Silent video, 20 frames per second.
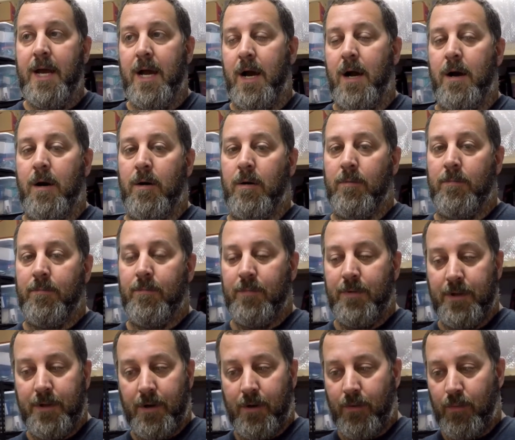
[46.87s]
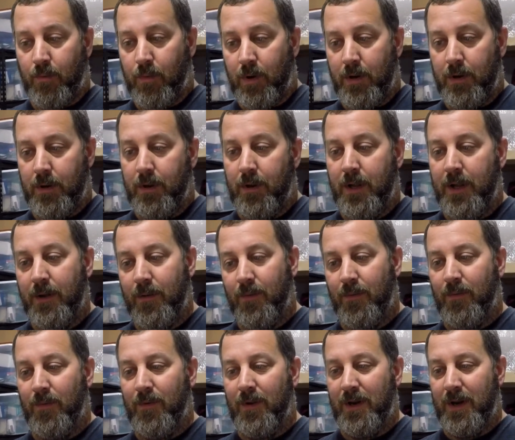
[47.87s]
You know what,
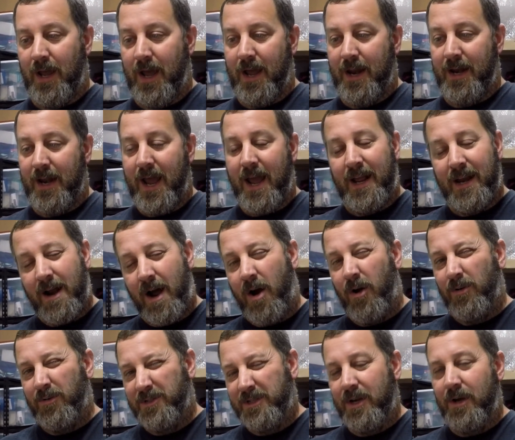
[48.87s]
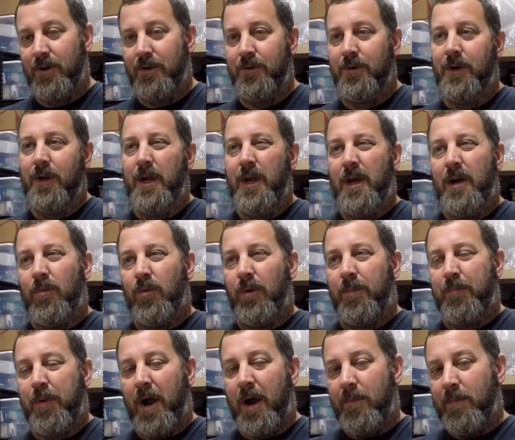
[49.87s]
and also we're
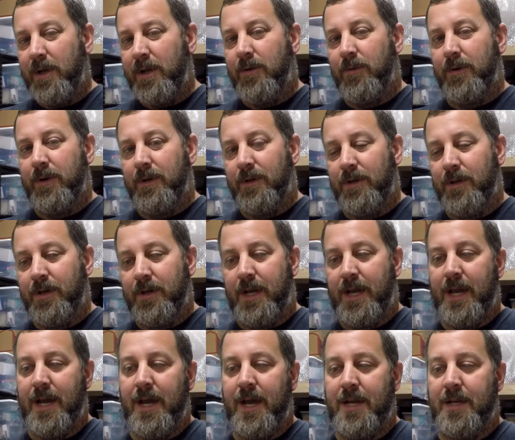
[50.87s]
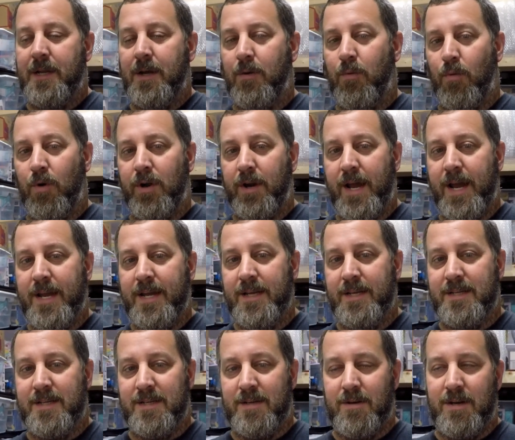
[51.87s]
probably going to look at what
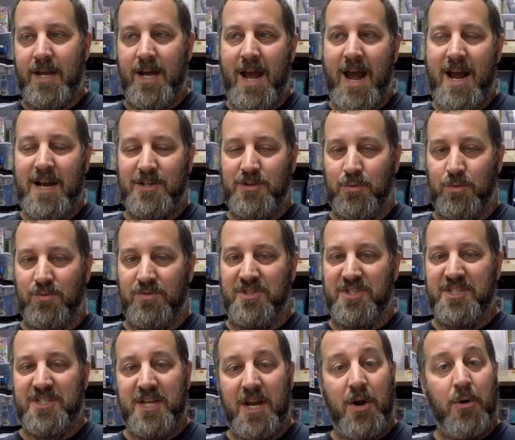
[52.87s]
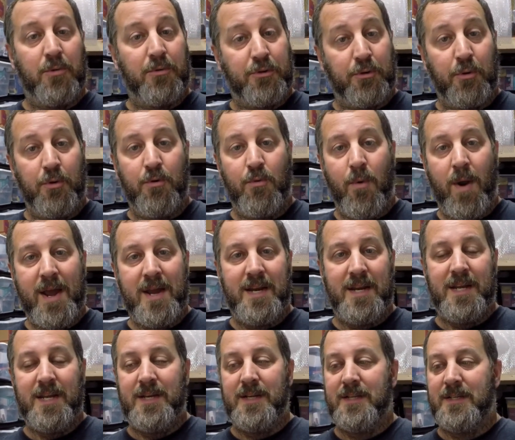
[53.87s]
the actual sell-through rate
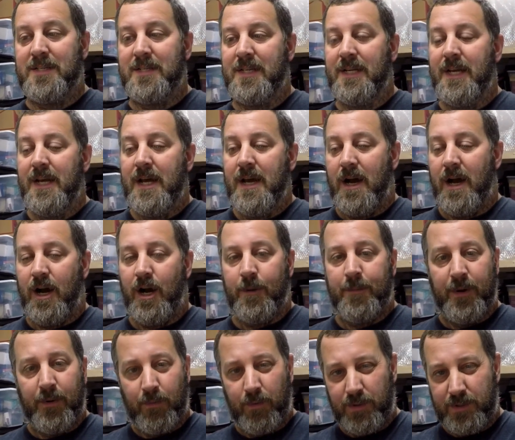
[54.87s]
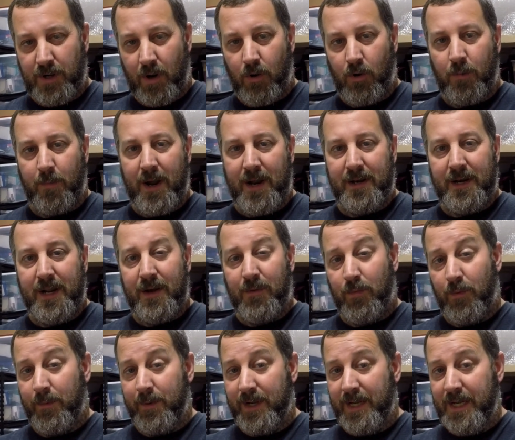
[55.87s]
is, and we'll talk about that
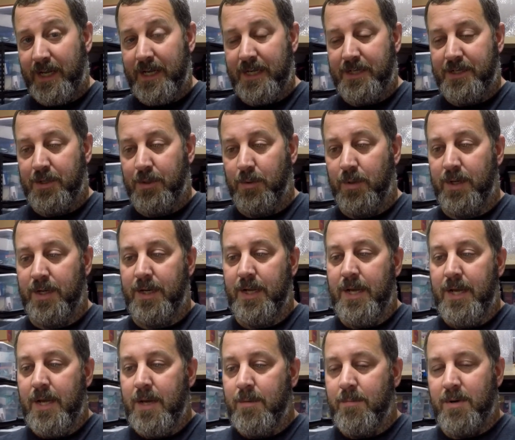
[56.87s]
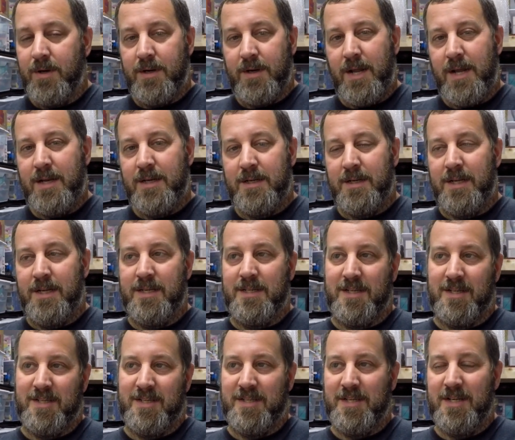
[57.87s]
when we get to it. But that is
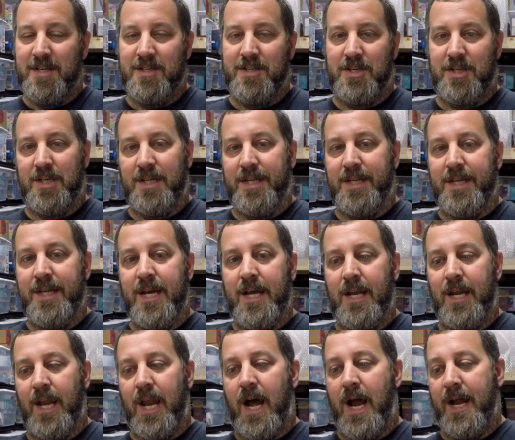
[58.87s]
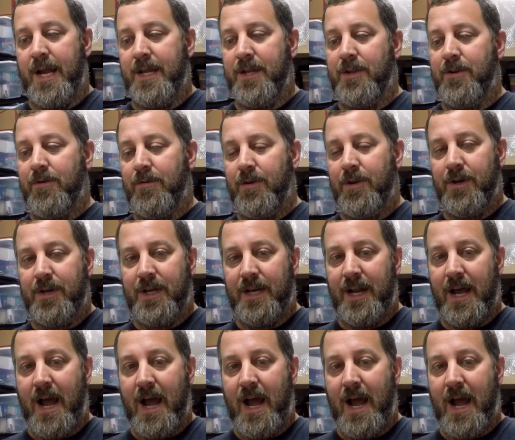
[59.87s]
essentially like you're looking at